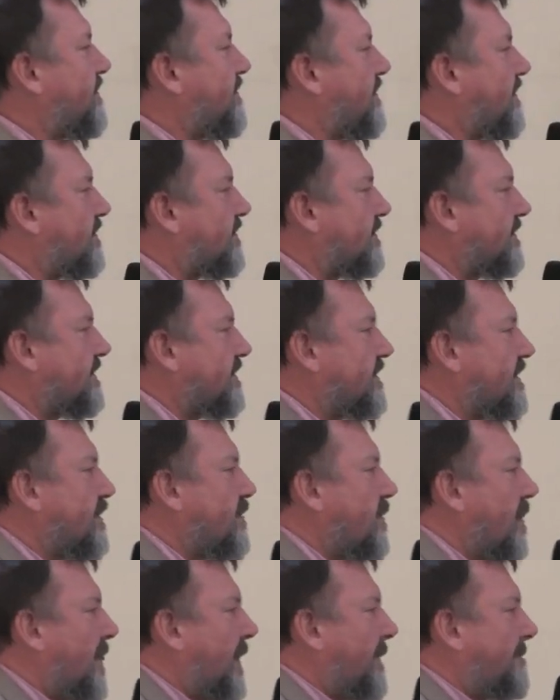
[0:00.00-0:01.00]
collected.
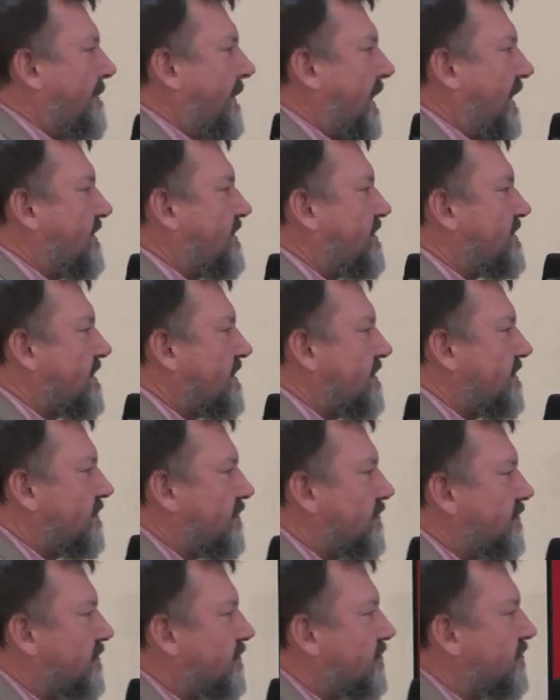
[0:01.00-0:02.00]
I
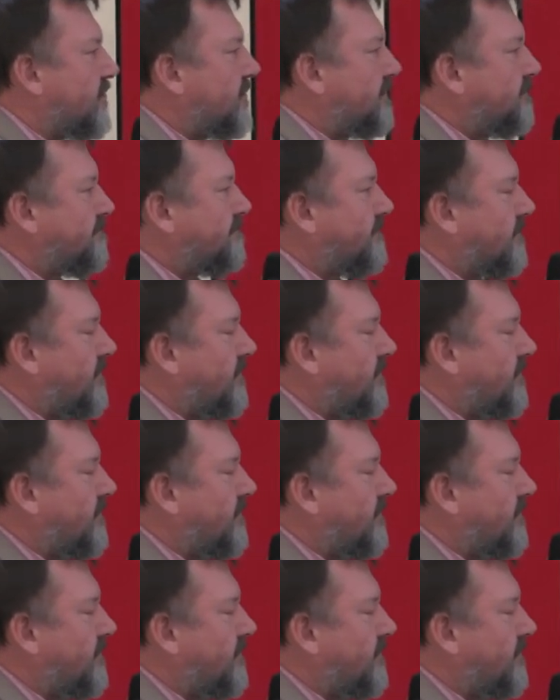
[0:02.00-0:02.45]
decided to